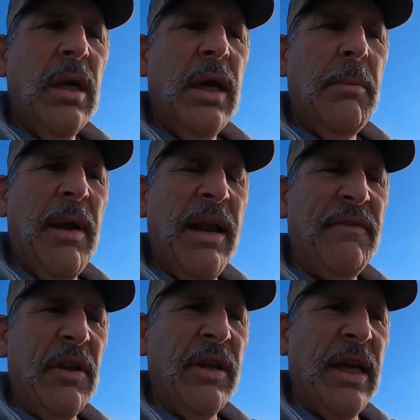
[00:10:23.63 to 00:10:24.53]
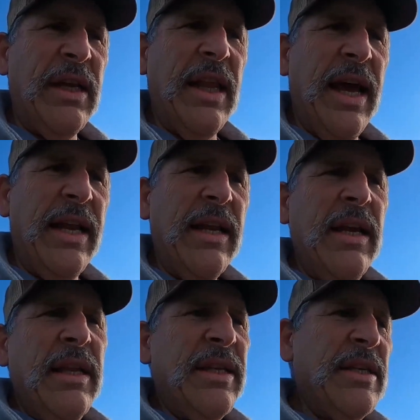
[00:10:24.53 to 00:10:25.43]
I might have to look into that.
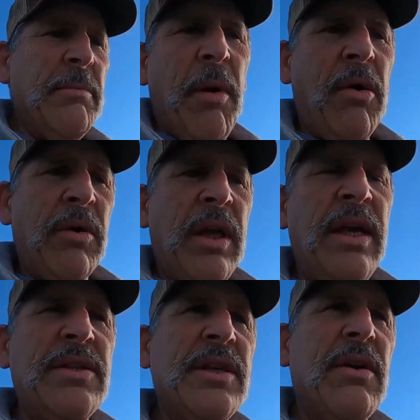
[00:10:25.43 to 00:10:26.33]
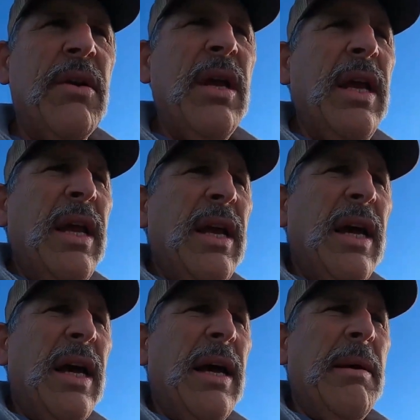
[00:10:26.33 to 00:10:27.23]
This is a borrowed gun, so
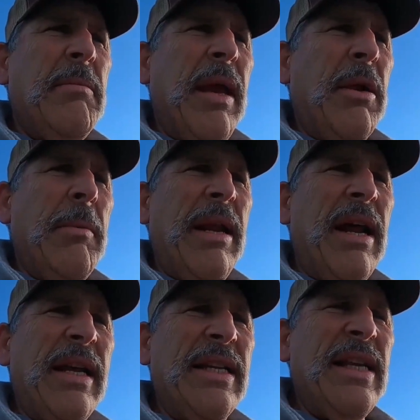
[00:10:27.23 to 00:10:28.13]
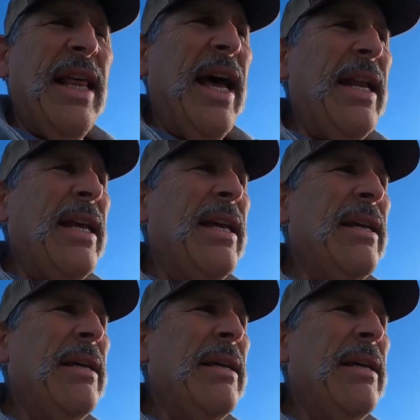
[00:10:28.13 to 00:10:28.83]
I may or may not get to that.